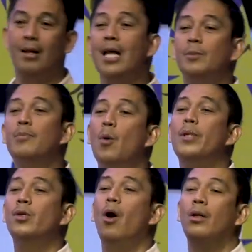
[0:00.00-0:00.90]
last
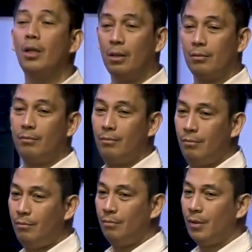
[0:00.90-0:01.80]
moments on earth,
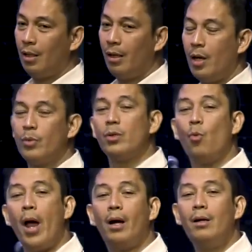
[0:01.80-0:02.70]
he
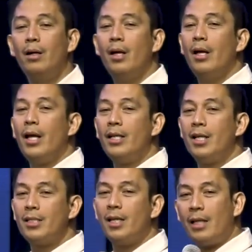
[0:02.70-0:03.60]
was aware
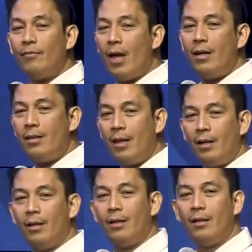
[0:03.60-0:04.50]
he does not have
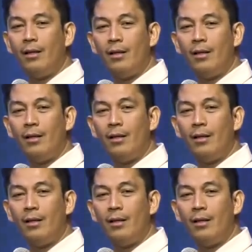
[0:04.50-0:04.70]
anything.